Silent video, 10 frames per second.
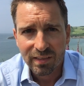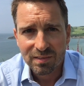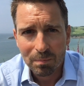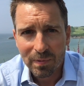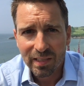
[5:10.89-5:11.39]

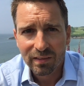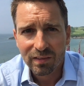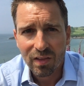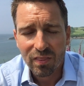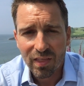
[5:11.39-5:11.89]
to mean
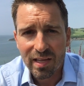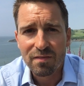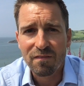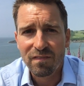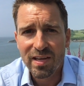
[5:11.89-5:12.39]
that they
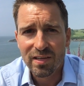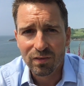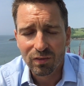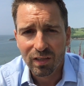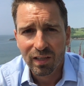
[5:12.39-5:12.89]

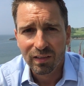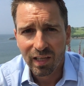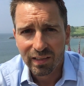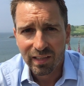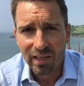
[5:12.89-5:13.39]
feel
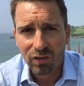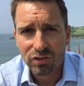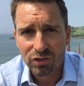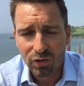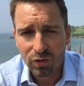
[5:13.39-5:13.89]
like they are
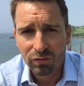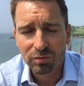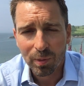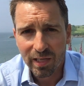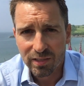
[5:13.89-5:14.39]

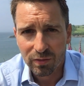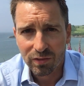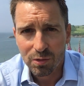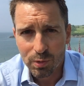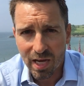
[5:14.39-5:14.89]
served by you,
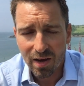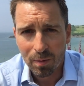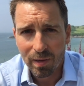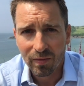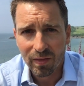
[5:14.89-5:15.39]
that you care
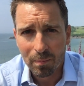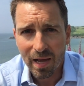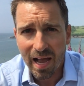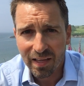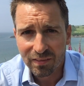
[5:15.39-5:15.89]
about them,
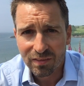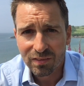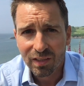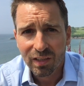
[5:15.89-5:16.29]
and